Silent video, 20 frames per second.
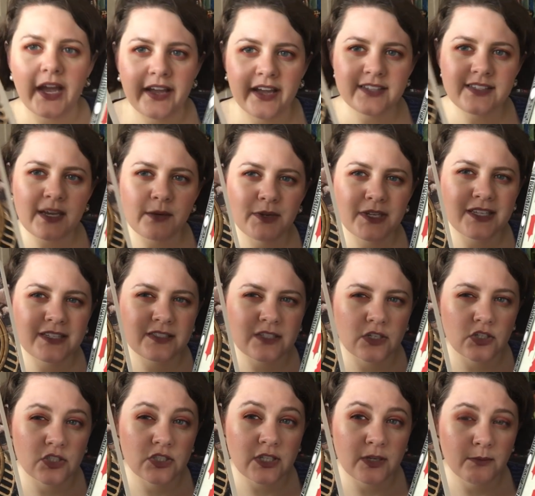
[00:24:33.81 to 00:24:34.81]
I guess I would
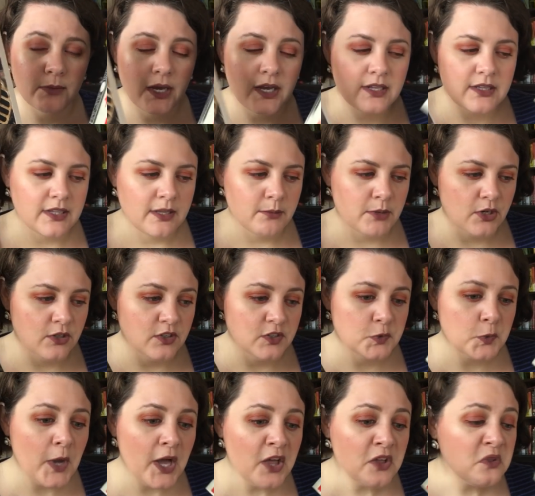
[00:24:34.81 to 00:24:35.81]
consider steampunk liminal
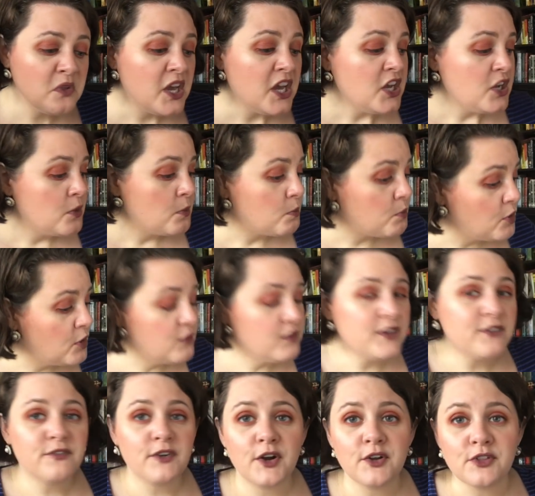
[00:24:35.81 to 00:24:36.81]
as well,
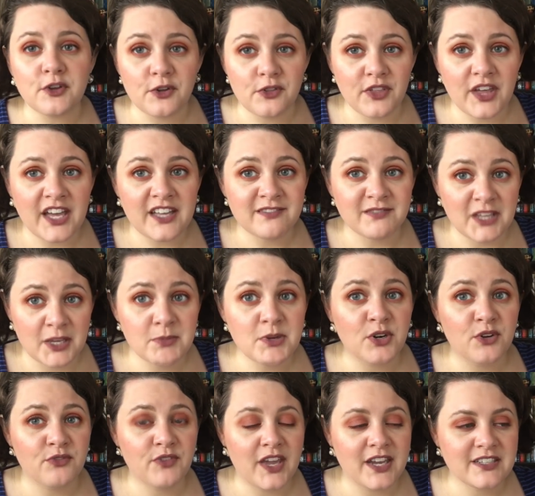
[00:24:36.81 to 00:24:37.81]
proving further that
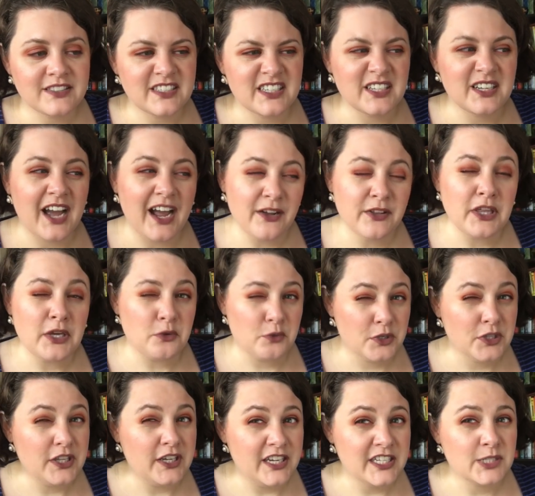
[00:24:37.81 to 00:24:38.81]
liminal fantasy I think
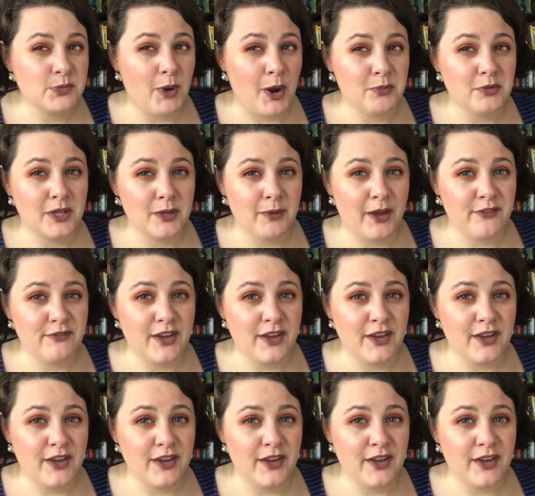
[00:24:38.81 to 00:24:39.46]
really is probably my